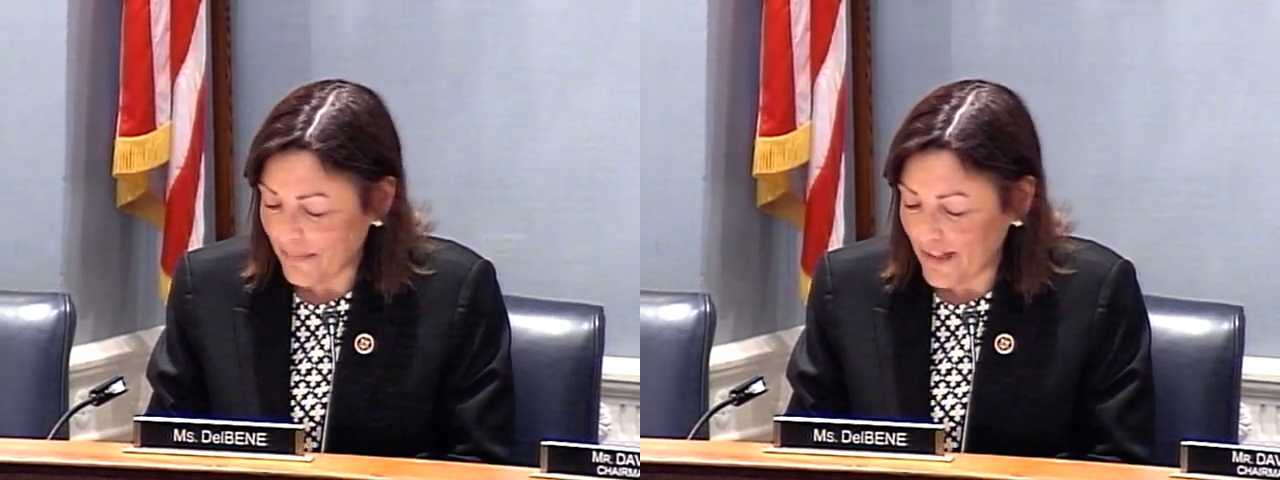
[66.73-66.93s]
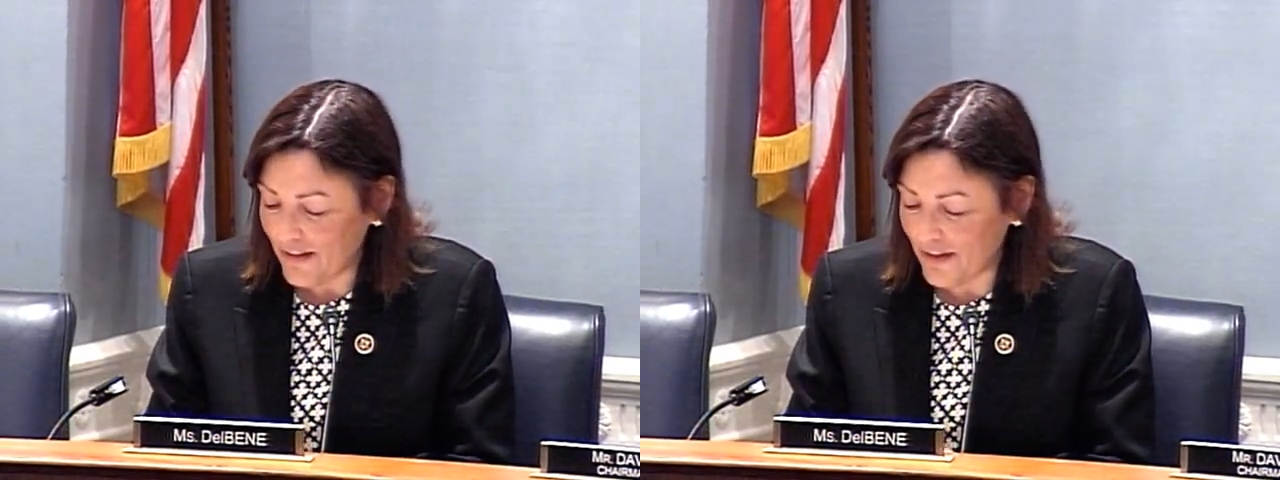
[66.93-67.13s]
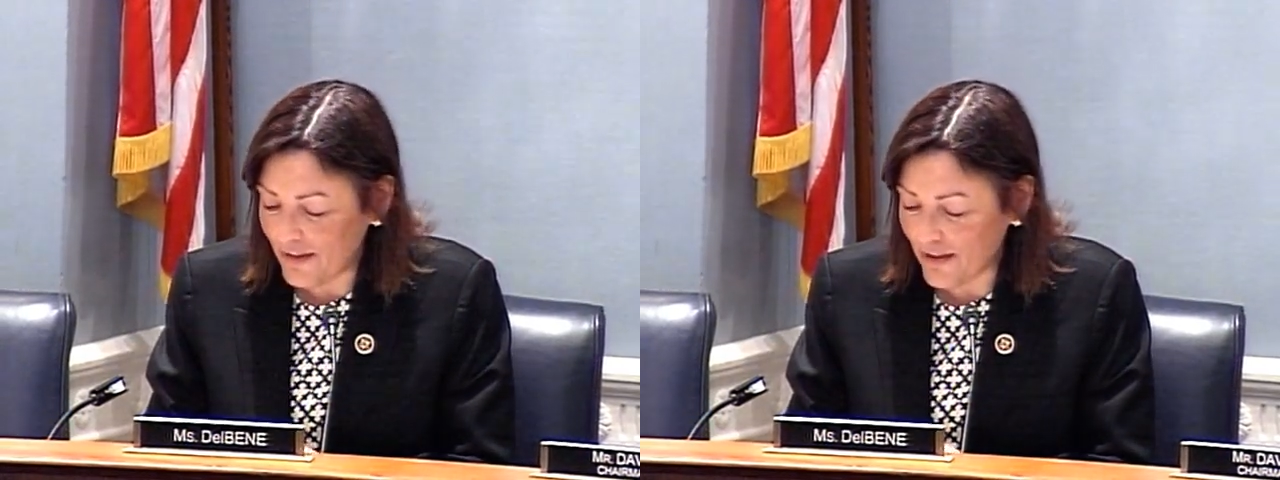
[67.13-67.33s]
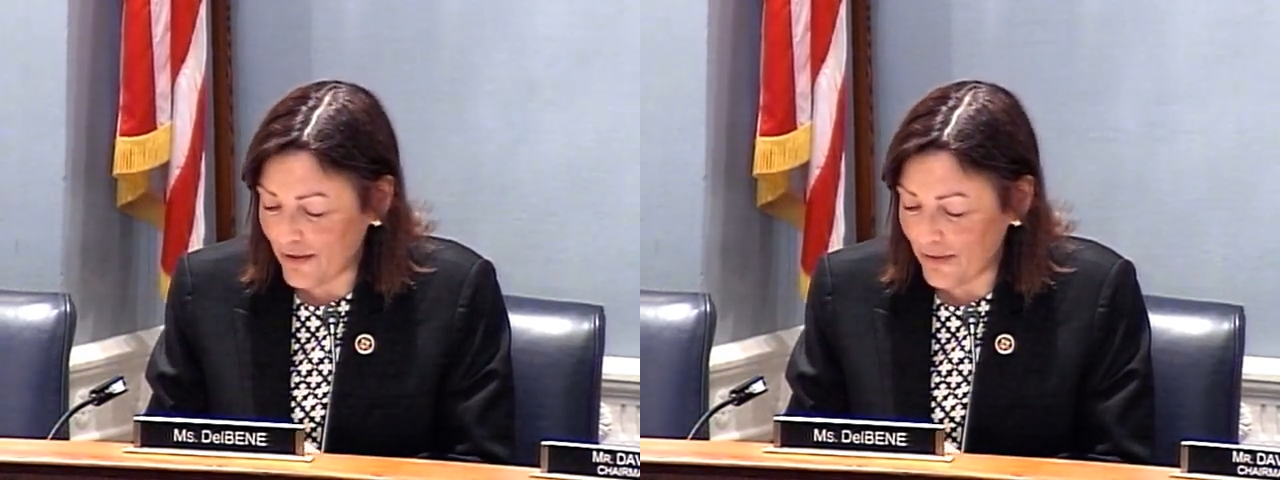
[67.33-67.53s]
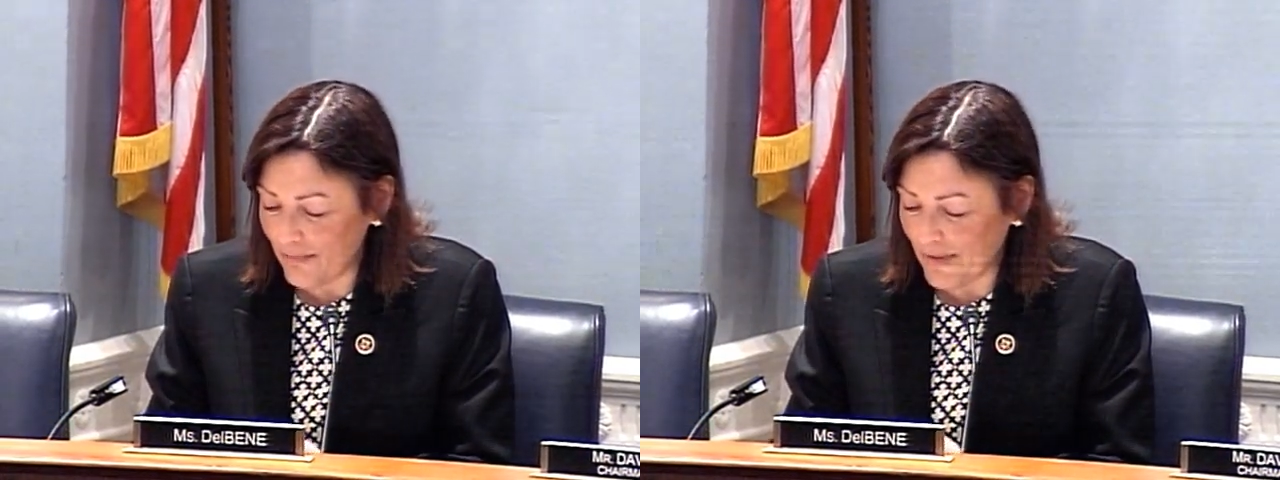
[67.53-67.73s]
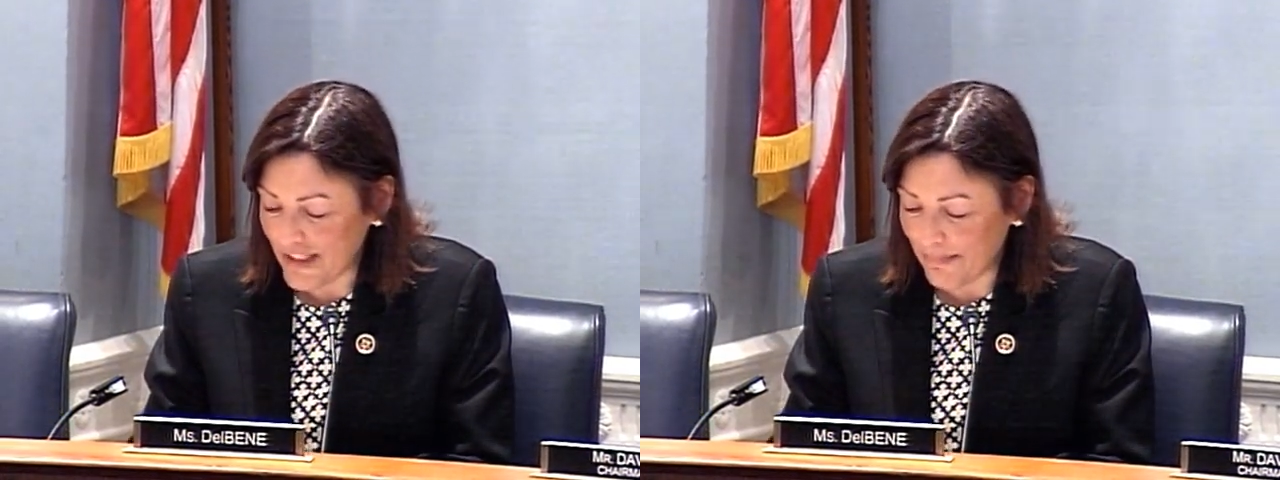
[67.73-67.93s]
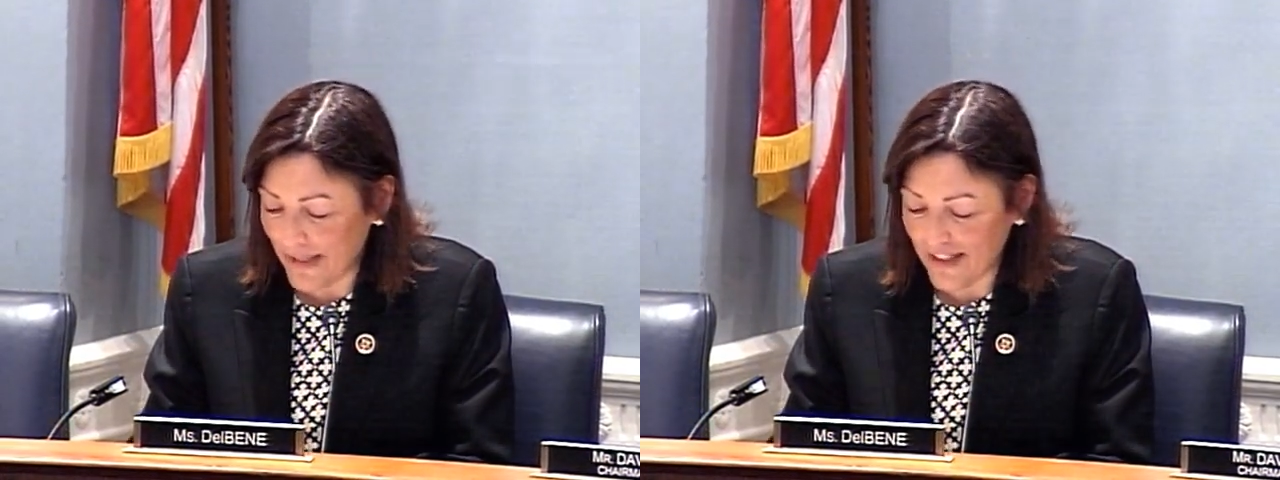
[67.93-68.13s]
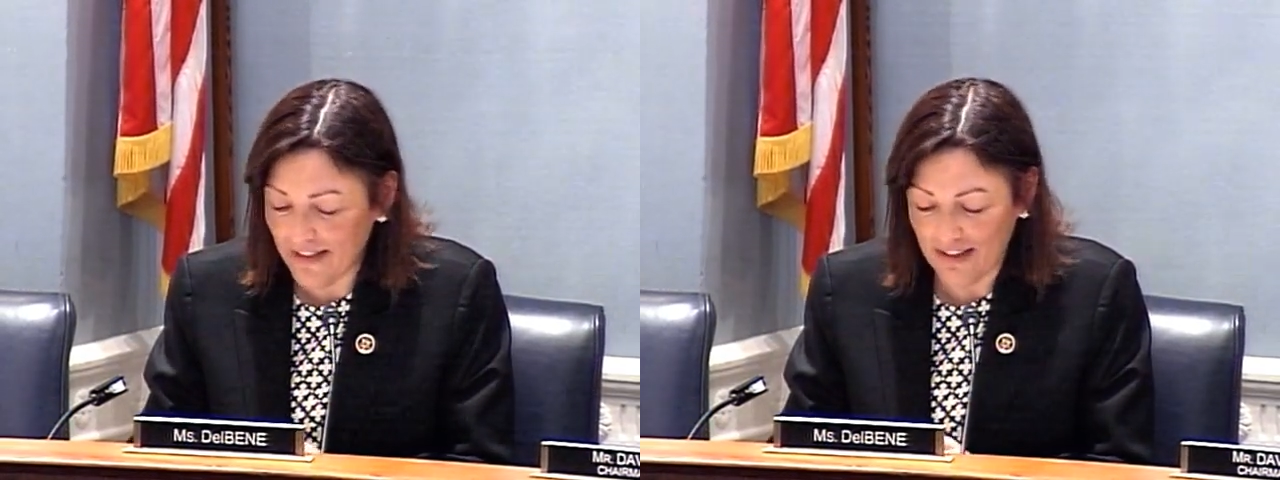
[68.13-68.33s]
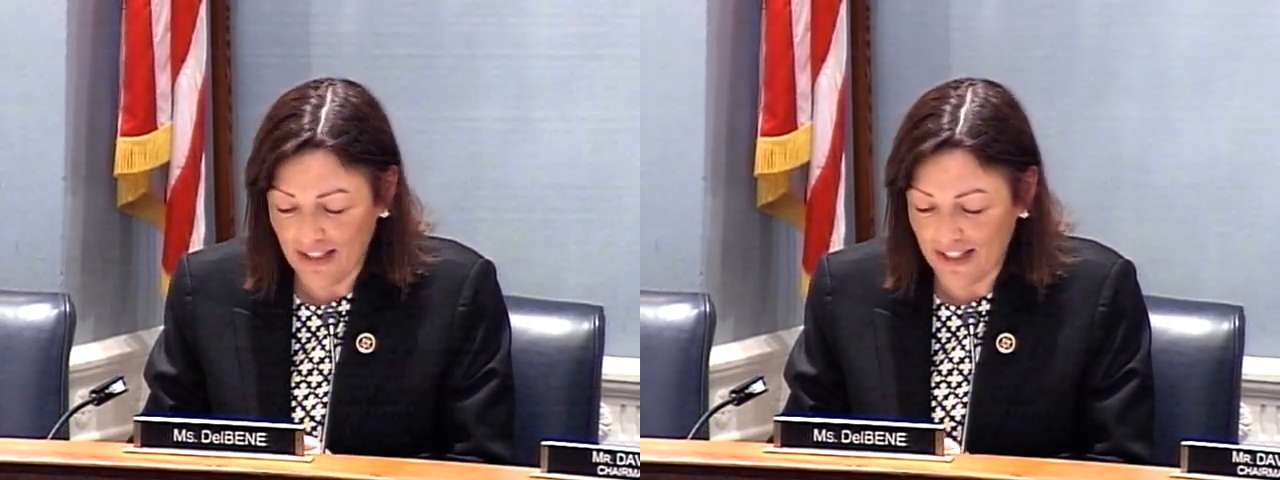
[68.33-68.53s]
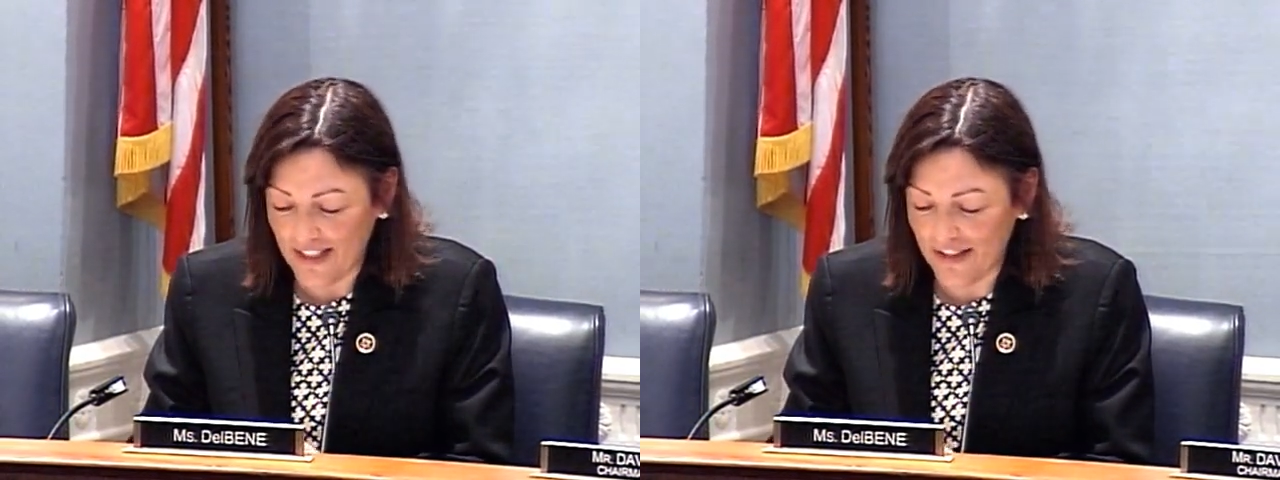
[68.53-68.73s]
Those who must make, on
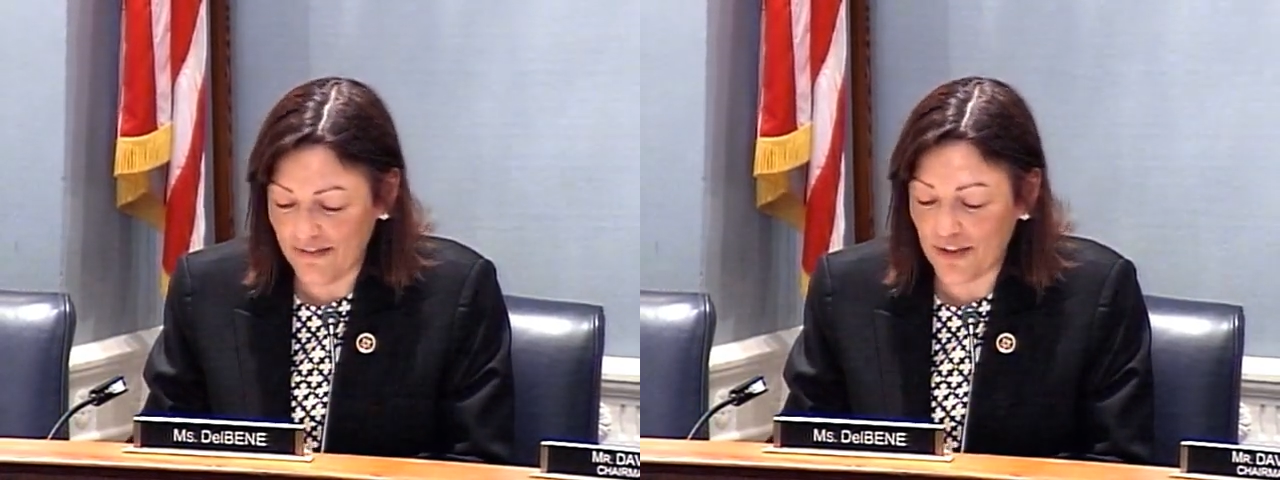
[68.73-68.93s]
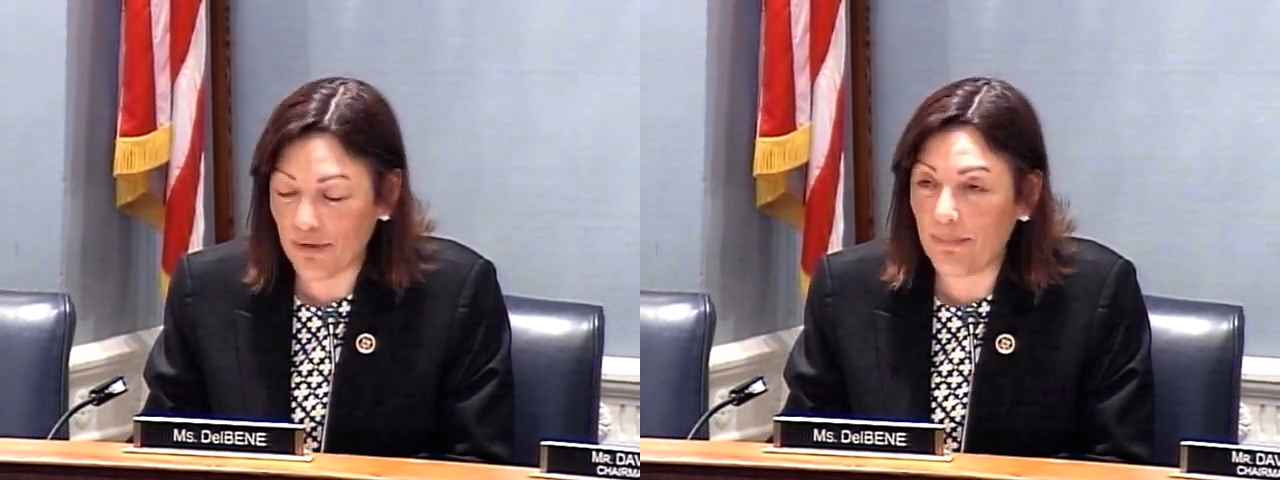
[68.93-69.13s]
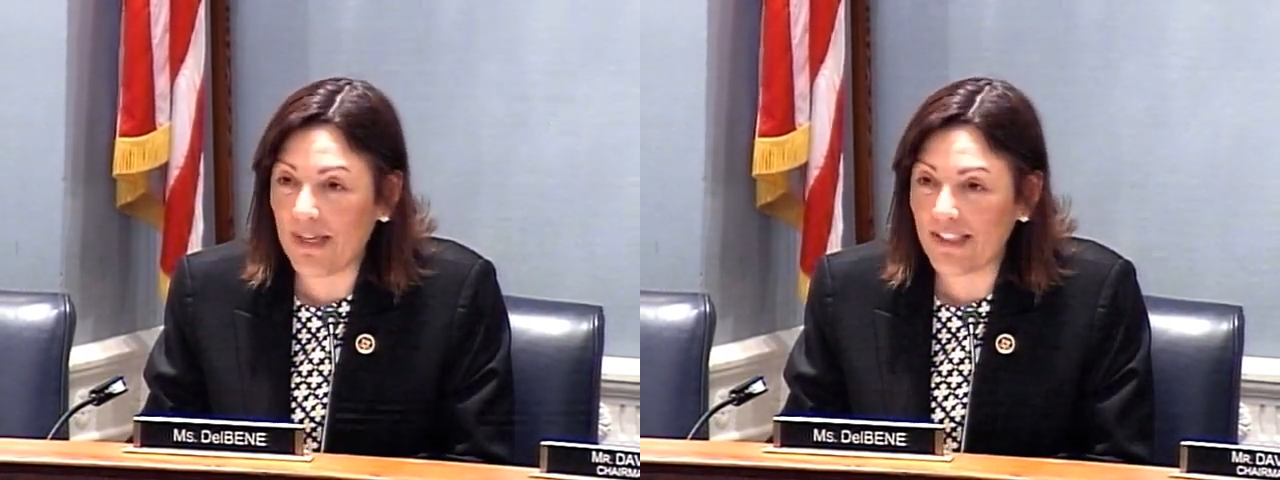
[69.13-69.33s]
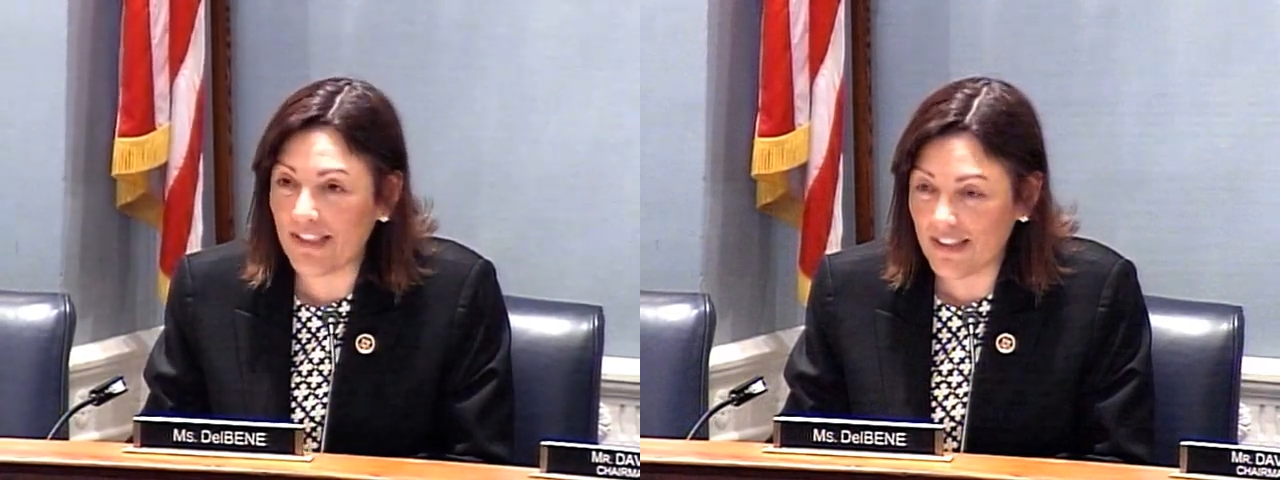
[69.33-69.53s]
an individual basis,